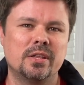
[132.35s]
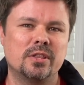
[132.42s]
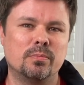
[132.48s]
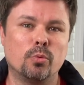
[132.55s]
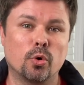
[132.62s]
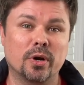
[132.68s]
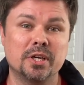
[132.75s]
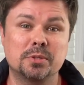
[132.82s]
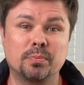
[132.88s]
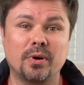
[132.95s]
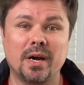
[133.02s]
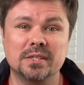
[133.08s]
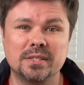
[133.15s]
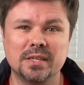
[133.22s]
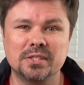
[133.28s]
the mortgage
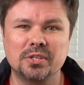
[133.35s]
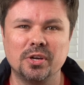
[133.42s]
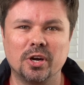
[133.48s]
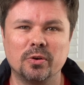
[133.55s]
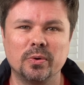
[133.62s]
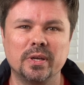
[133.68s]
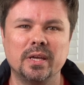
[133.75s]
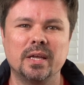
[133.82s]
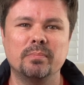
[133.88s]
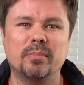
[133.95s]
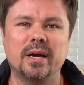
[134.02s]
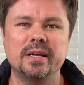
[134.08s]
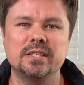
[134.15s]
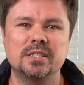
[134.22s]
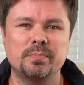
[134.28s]
process going, and
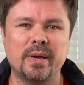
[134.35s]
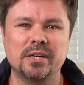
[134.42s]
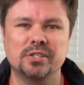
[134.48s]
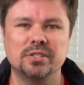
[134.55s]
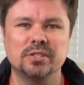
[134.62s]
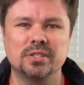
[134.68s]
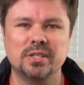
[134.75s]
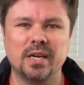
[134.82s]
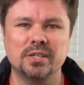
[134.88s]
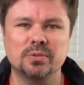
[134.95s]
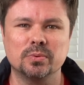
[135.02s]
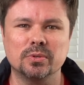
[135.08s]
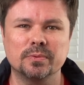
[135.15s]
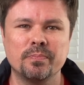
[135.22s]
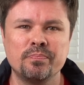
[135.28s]
my inspection
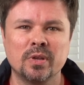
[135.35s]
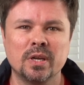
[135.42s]
scheduled.